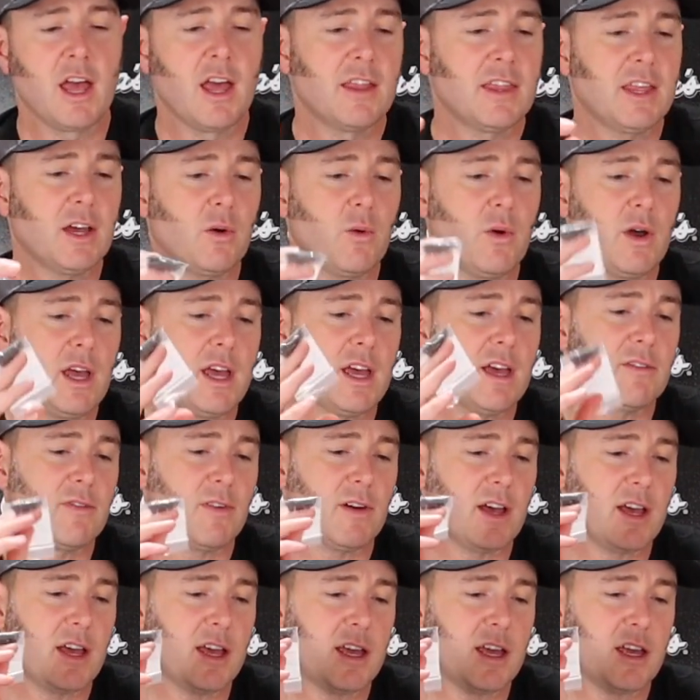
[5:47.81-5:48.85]
That way if
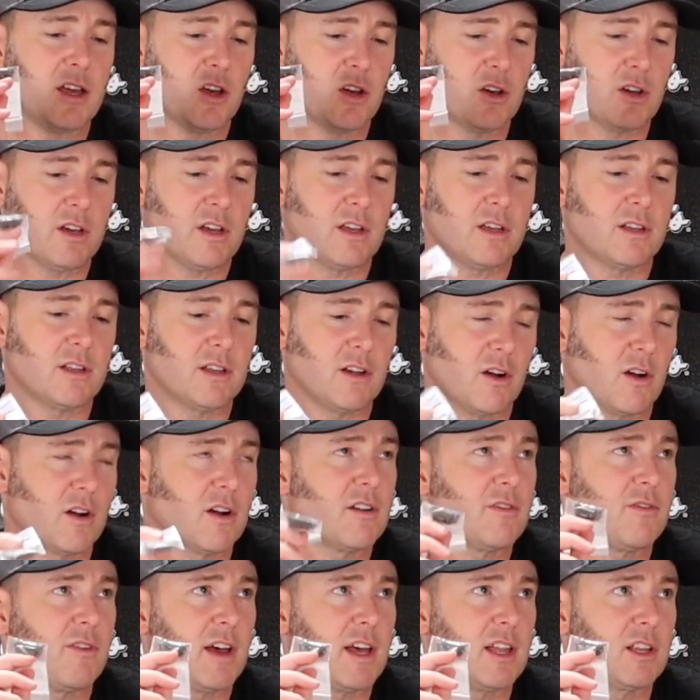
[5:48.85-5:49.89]
I hook or
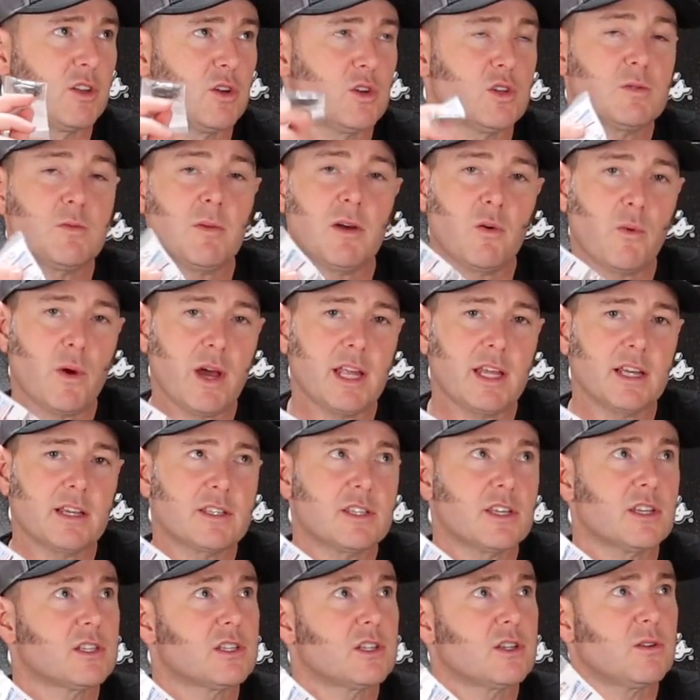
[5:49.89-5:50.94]
if I lose my weighting
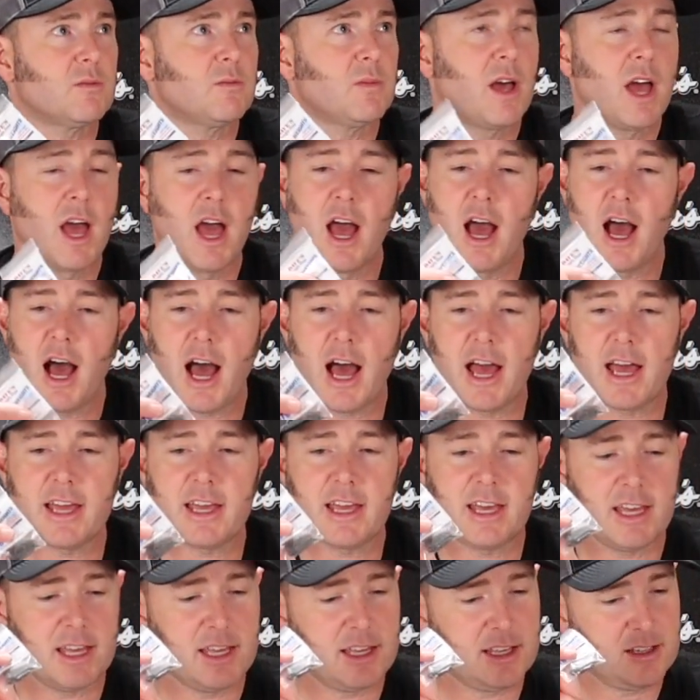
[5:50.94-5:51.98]
system, I
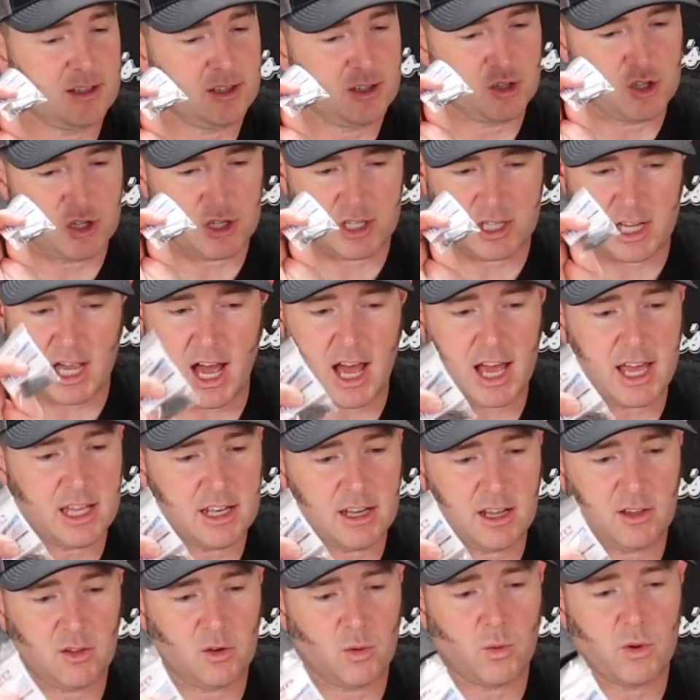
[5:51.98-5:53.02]
can just tie
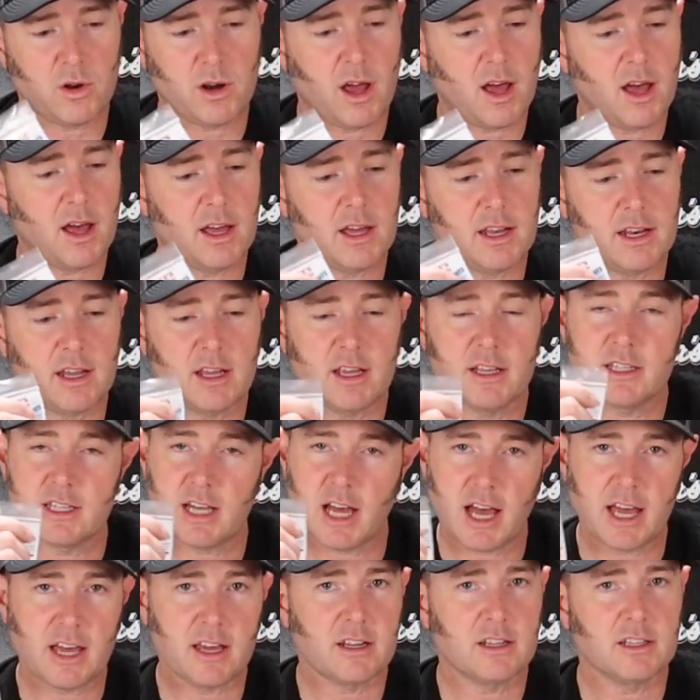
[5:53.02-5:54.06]
another one on,
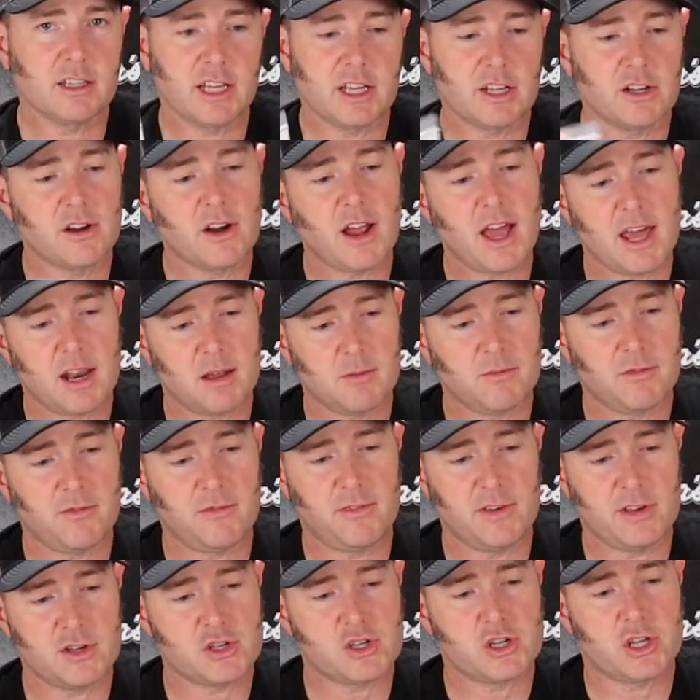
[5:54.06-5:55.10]
tie on a leader, and I'm
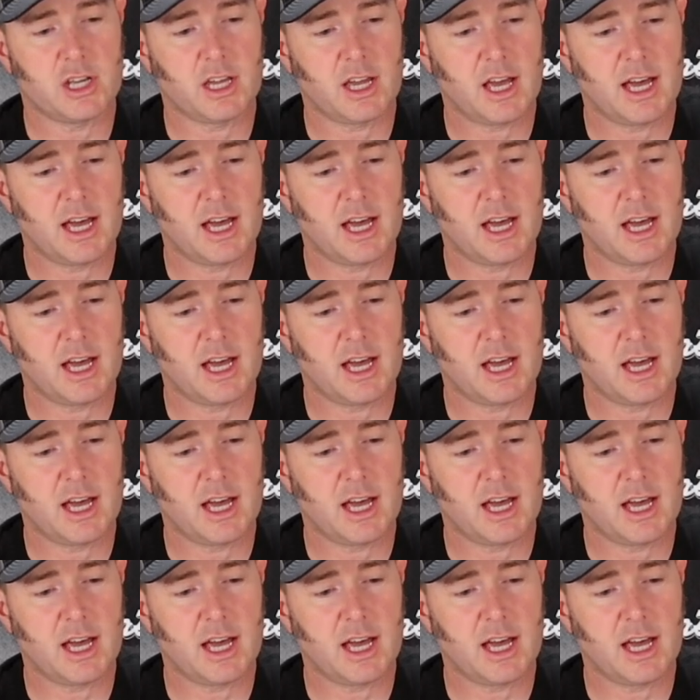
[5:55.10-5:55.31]
fishing.